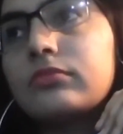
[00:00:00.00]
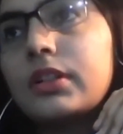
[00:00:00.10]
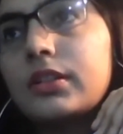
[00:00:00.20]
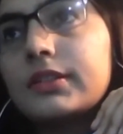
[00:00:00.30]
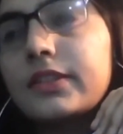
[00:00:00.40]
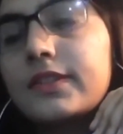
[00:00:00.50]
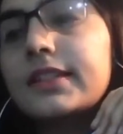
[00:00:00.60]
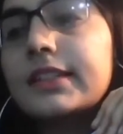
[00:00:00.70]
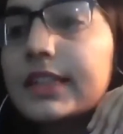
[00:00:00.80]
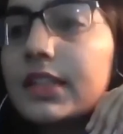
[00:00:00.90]
there's
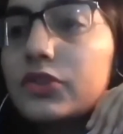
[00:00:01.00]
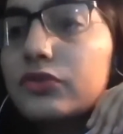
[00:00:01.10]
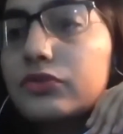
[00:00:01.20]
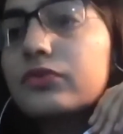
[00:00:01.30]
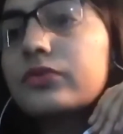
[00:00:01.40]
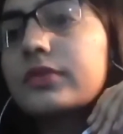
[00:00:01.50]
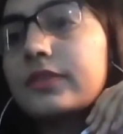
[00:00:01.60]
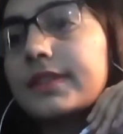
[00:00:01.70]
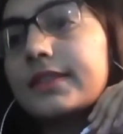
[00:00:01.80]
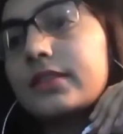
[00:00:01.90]
a need to do the
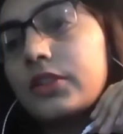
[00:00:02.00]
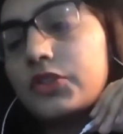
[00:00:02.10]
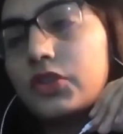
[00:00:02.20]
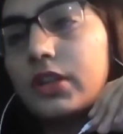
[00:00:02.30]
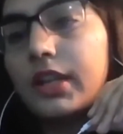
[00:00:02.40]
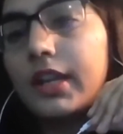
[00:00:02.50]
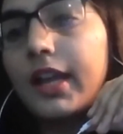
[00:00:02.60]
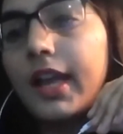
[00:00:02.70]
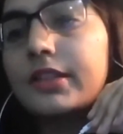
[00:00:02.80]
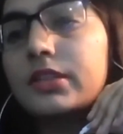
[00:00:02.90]
research
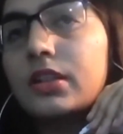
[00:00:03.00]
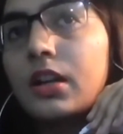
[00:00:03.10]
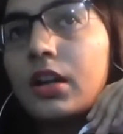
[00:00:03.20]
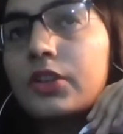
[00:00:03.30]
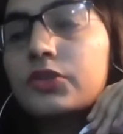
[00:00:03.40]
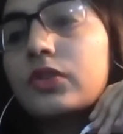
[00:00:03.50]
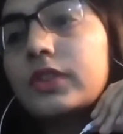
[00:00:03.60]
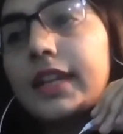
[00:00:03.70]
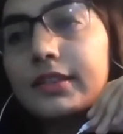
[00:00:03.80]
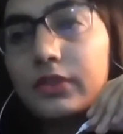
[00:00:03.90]
and to
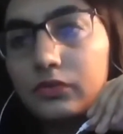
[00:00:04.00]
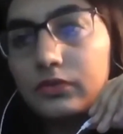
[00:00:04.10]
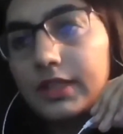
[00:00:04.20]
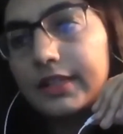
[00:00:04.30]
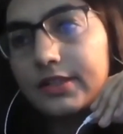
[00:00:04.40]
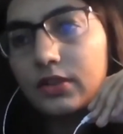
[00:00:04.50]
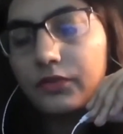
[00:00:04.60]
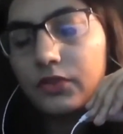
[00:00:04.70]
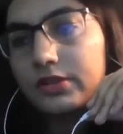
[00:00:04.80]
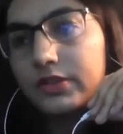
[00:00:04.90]
create the uniqueness of
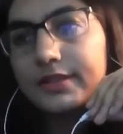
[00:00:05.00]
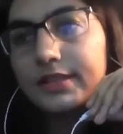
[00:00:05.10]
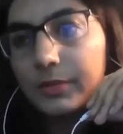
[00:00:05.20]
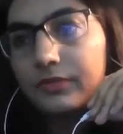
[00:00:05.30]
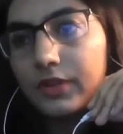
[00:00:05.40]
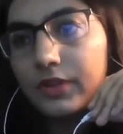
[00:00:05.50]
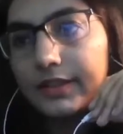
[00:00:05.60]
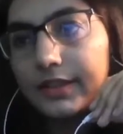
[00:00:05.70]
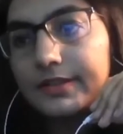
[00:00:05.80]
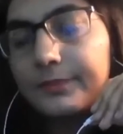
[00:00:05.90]
also Islamic
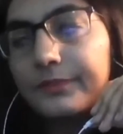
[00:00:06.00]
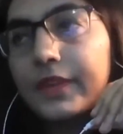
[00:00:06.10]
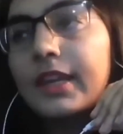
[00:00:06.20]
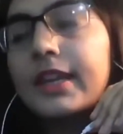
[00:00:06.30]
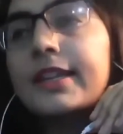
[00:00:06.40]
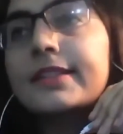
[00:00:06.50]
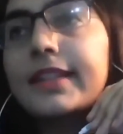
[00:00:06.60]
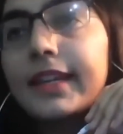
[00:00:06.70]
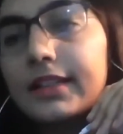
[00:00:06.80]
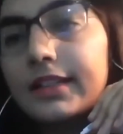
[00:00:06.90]
finance.
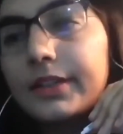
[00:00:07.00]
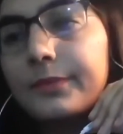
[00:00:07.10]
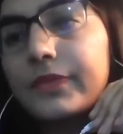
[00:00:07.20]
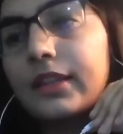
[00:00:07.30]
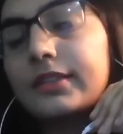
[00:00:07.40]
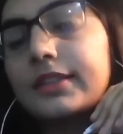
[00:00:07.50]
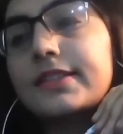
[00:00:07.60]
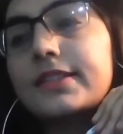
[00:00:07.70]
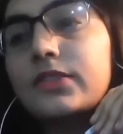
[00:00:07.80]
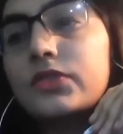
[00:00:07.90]
Secondly, the
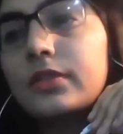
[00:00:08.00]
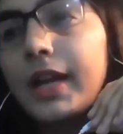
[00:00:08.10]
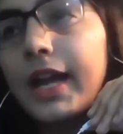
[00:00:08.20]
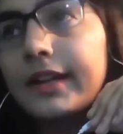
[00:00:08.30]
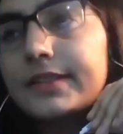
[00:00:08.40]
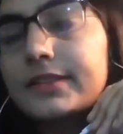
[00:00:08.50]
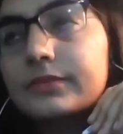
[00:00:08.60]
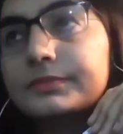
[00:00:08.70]
central banks,